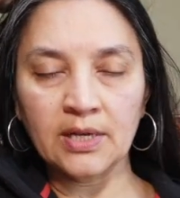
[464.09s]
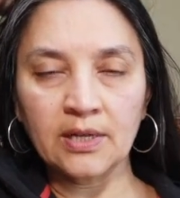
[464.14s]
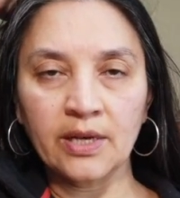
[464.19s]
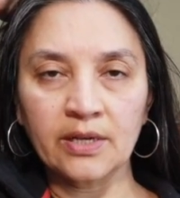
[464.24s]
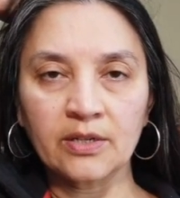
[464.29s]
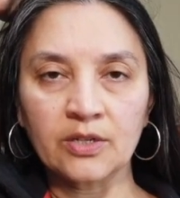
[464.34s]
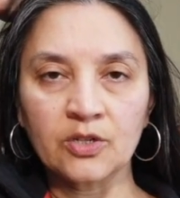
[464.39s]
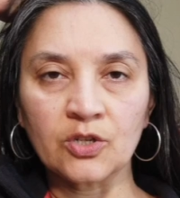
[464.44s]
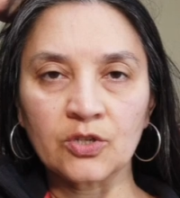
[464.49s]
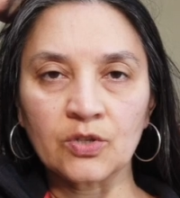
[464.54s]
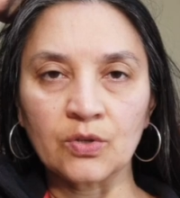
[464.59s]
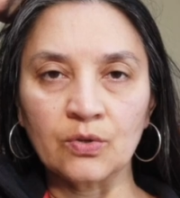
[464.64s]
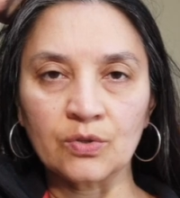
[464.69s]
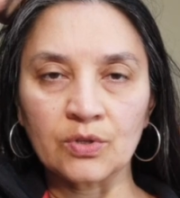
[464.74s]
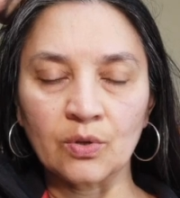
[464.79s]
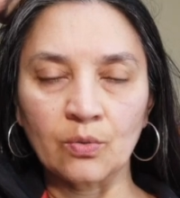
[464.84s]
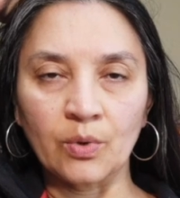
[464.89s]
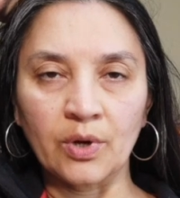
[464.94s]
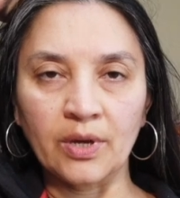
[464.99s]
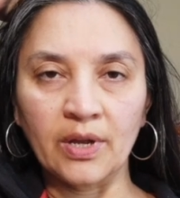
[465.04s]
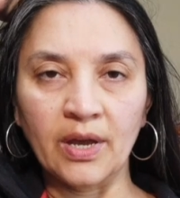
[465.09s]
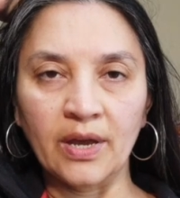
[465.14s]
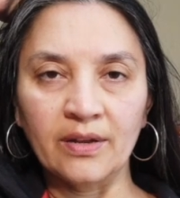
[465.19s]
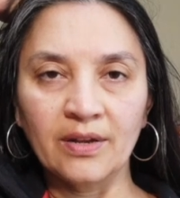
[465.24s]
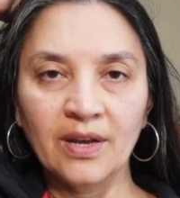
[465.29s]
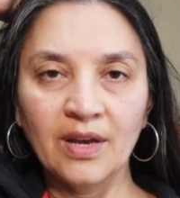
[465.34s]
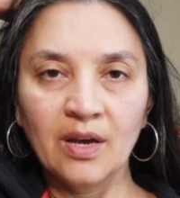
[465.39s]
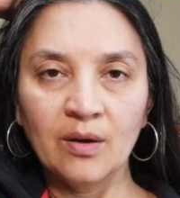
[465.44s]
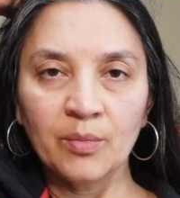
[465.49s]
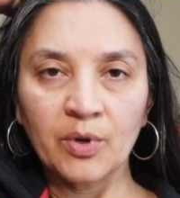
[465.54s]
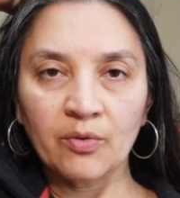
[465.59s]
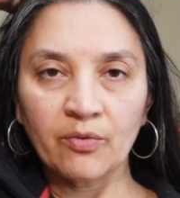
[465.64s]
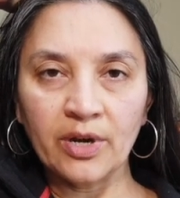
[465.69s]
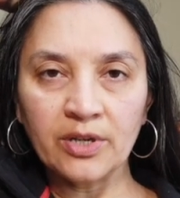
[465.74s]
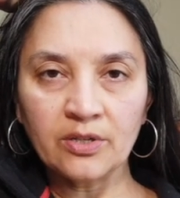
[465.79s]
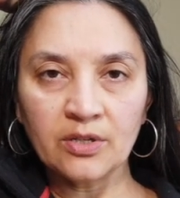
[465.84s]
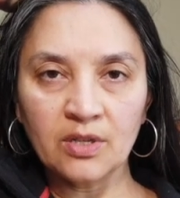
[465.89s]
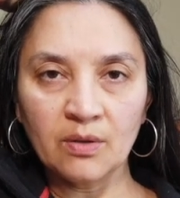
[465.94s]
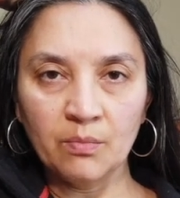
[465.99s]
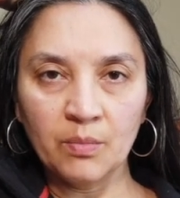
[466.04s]
I like to just use the one hand, but
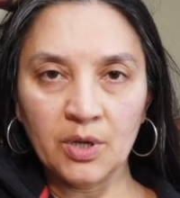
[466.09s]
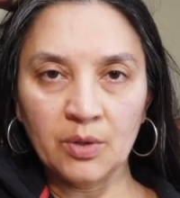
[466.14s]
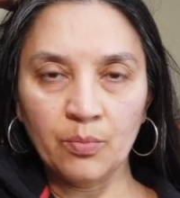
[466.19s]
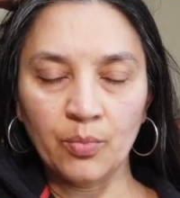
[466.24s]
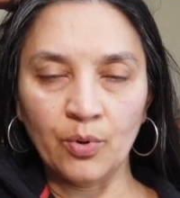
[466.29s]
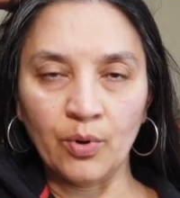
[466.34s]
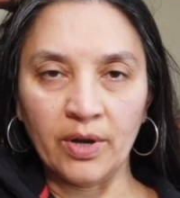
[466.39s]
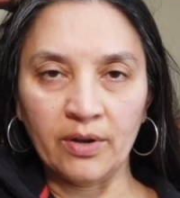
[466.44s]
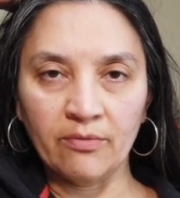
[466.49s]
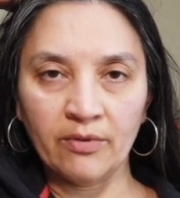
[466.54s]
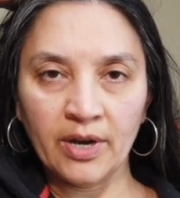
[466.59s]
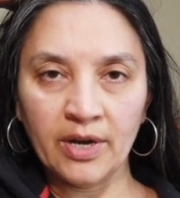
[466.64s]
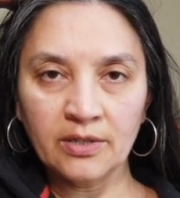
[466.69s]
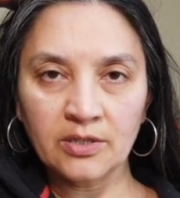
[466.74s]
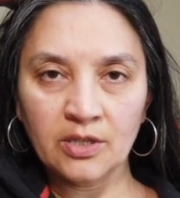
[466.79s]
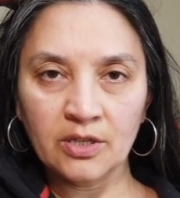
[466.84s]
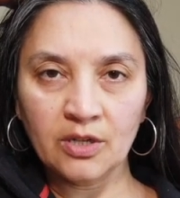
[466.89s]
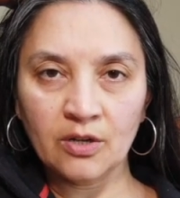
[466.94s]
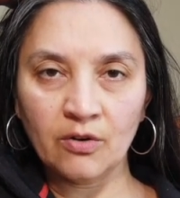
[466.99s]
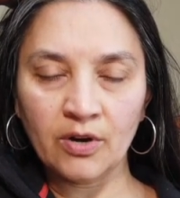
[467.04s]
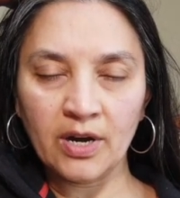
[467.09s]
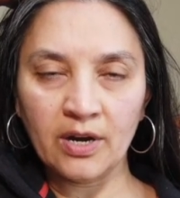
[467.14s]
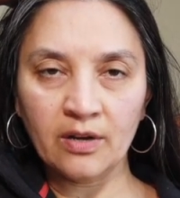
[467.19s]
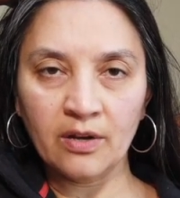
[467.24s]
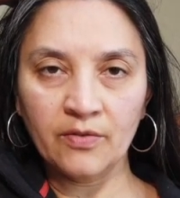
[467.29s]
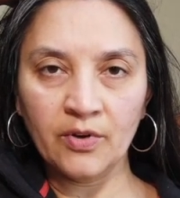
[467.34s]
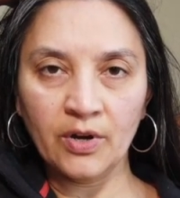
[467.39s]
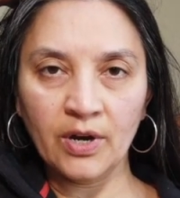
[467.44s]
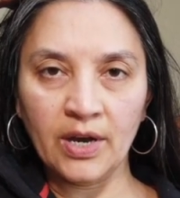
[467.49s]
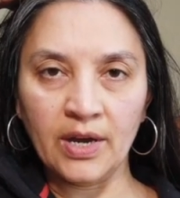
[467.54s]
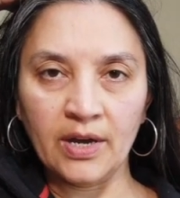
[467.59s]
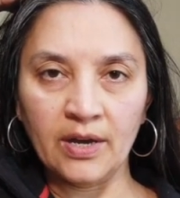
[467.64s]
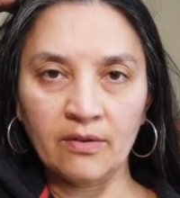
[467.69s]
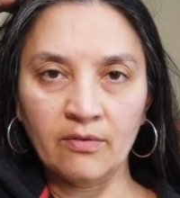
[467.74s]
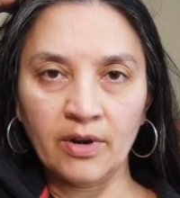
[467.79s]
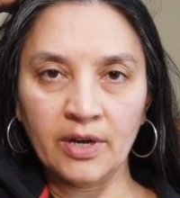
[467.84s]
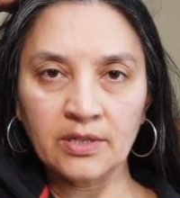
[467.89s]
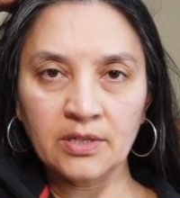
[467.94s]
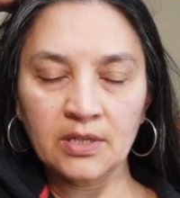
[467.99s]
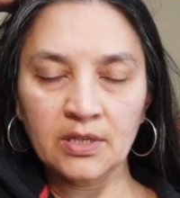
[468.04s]
right to the midpoint, right to the crown of your head,
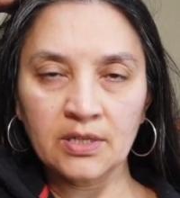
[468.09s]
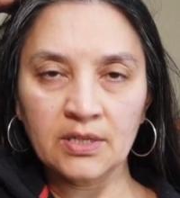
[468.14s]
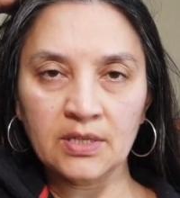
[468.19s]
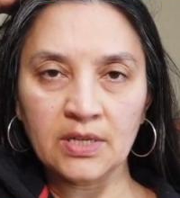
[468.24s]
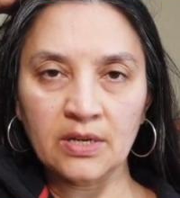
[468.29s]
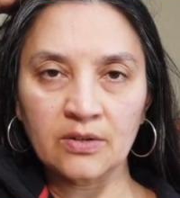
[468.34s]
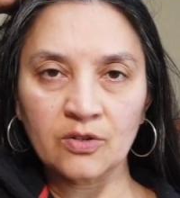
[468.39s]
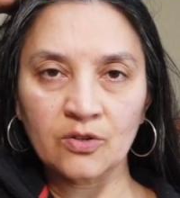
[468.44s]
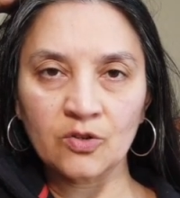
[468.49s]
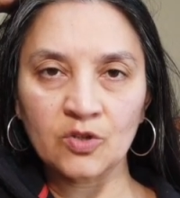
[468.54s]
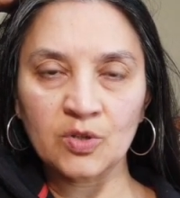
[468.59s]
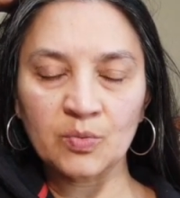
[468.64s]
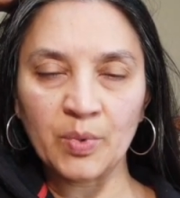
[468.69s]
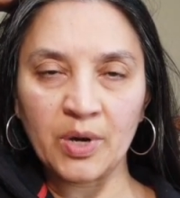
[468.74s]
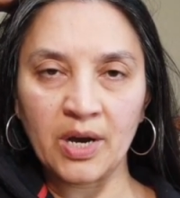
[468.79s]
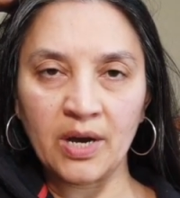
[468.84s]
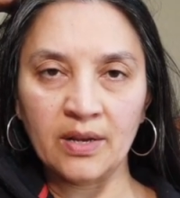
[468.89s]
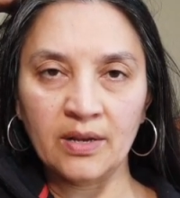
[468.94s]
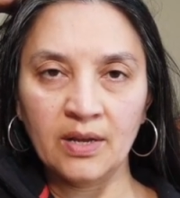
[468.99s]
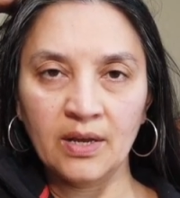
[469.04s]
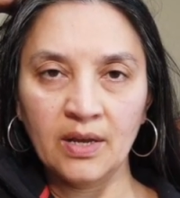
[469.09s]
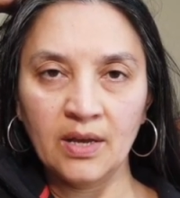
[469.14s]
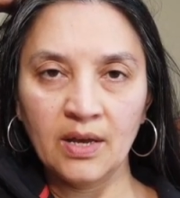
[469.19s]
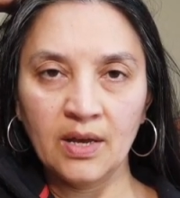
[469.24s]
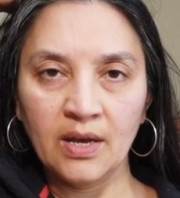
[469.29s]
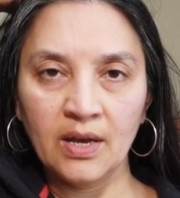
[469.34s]
right to the center spot.